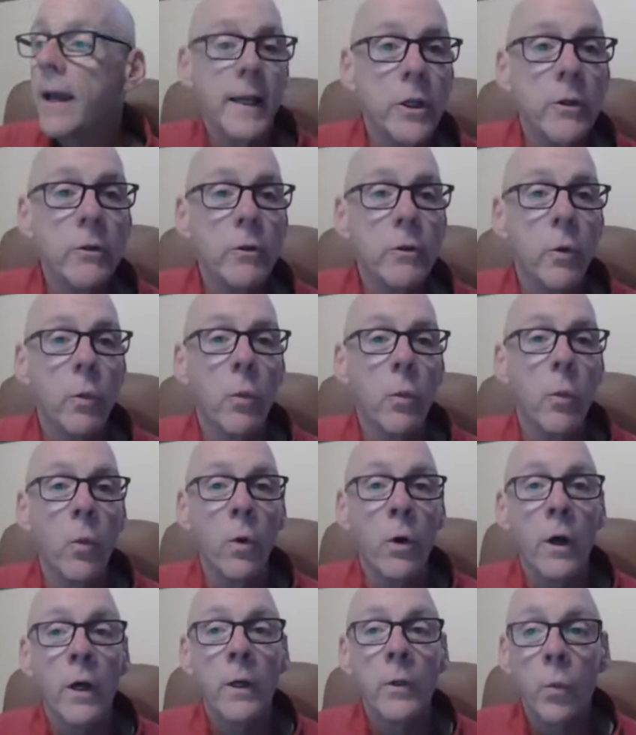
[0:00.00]

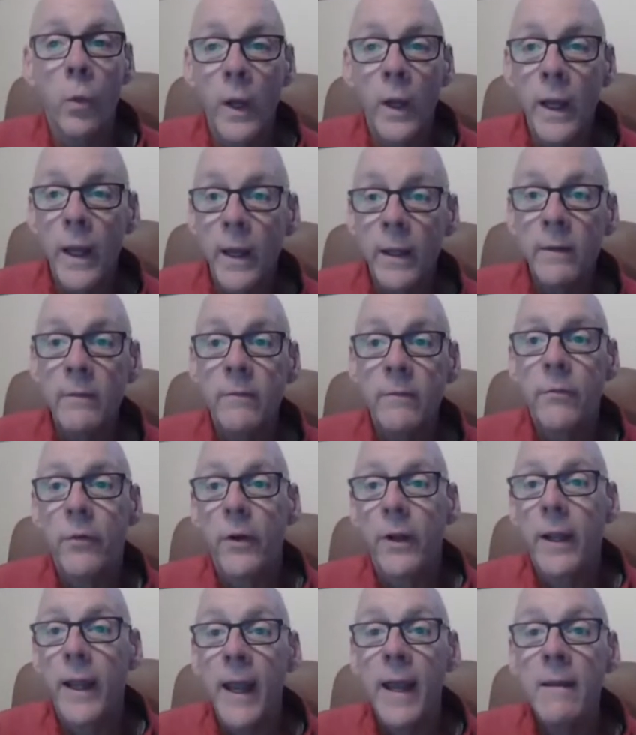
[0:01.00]
thrilling two to one
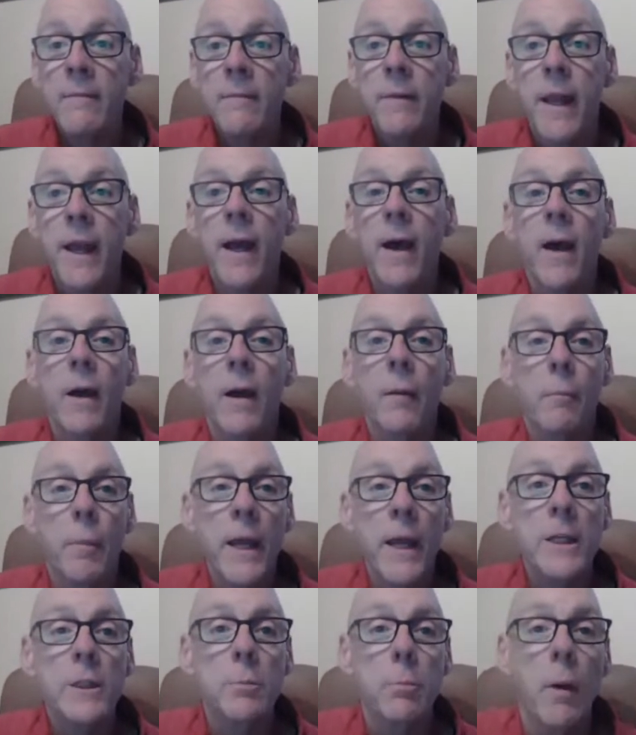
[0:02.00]
win for
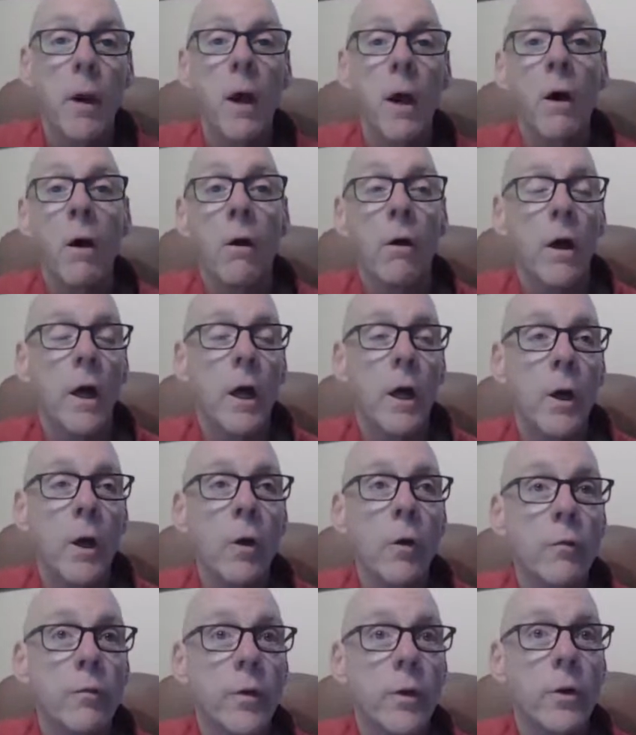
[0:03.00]
Gamecock
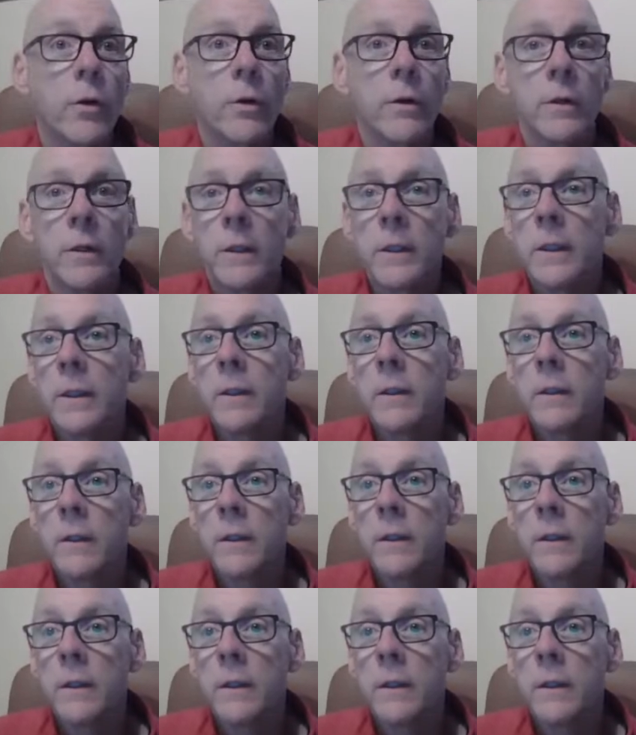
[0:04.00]
baseball over